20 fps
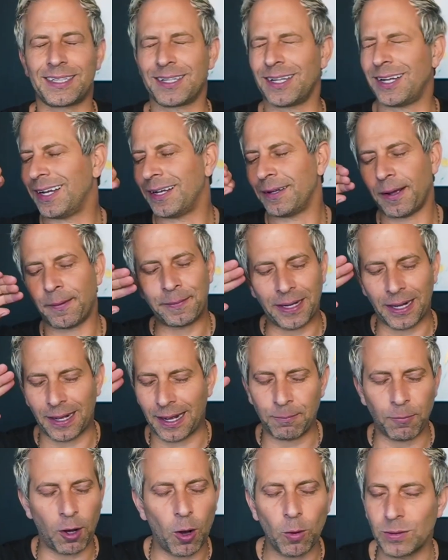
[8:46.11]
I mean
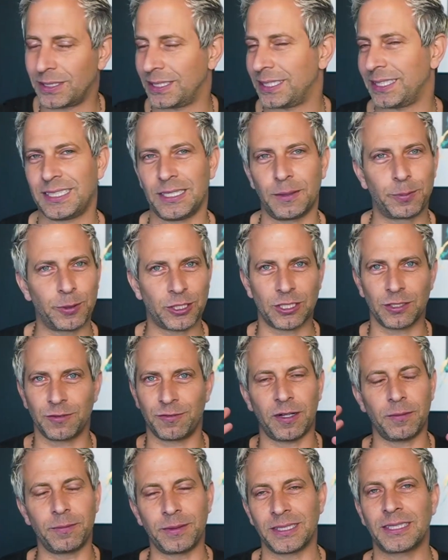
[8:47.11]
i'm always listening to personal
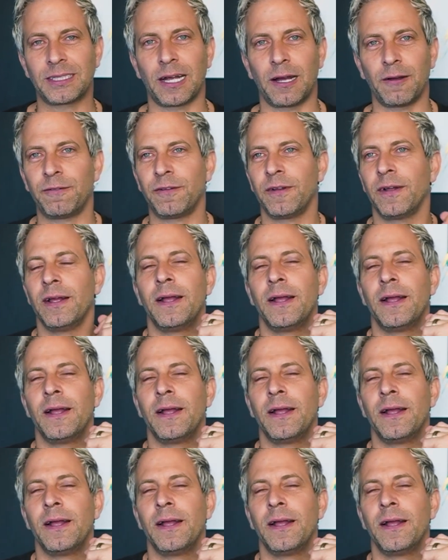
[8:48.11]
development stuff